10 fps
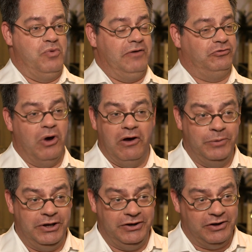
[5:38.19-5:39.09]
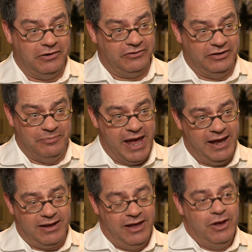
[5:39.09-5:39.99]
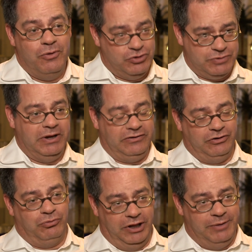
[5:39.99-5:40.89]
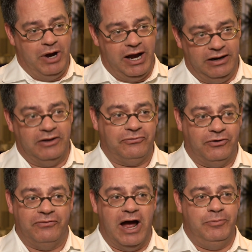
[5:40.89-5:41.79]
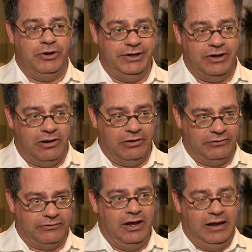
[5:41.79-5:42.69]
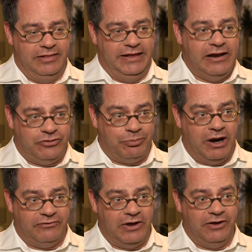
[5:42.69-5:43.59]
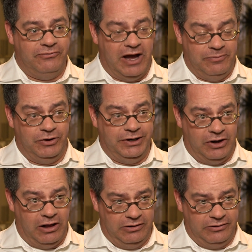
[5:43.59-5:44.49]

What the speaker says: We have $12 million in the bank, which means you're really buying us for $5 million. The enterprise value of $5 million.